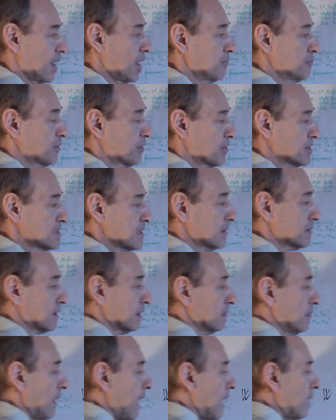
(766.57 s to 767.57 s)
Because it
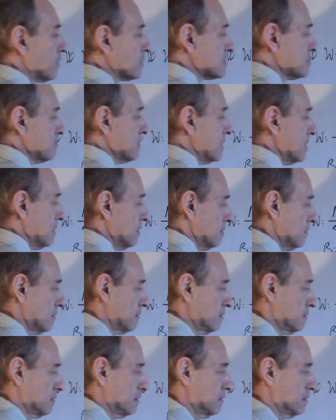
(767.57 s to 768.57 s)
allows me
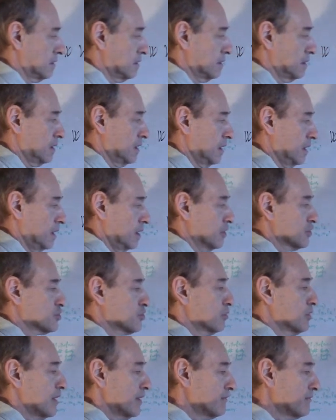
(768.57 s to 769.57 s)

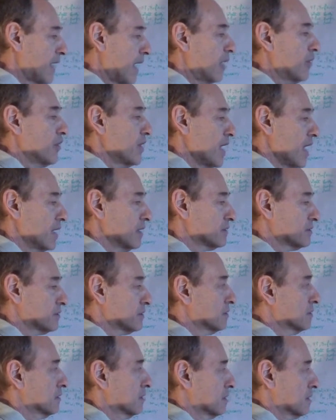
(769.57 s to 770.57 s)
to evaluate
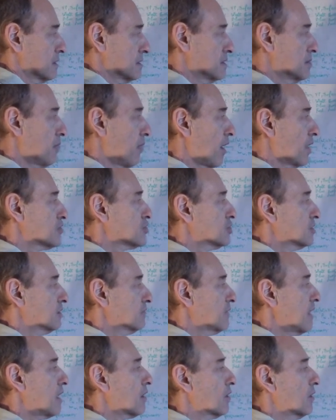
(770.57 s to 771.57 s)
the margin
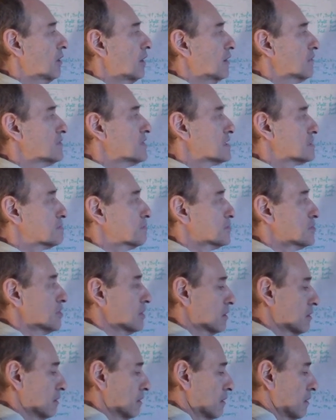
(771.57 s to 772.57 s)
of error of this
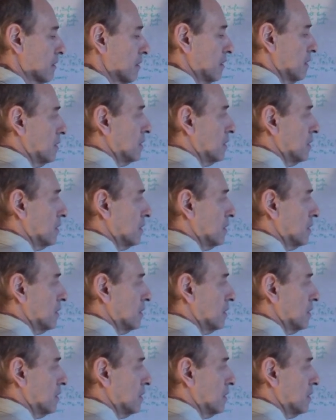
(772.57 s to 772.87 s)
particular